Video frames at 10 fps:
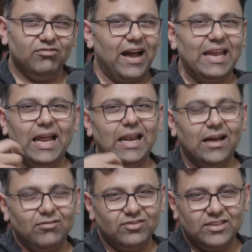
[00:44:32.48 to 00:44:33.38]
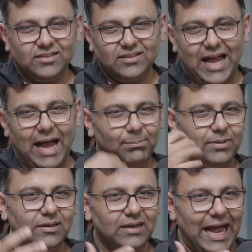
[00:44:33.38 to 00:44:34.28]
while I love the
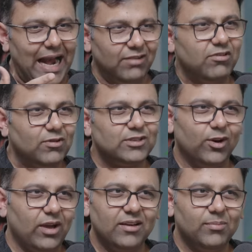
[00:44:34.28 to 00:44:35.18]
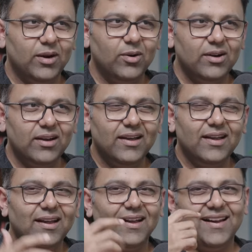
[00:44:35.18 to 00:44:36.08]
Apple ad we were talking about,
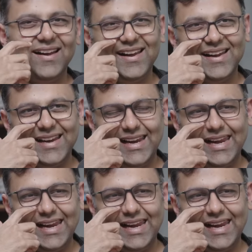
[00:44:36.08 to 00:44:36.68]
uh,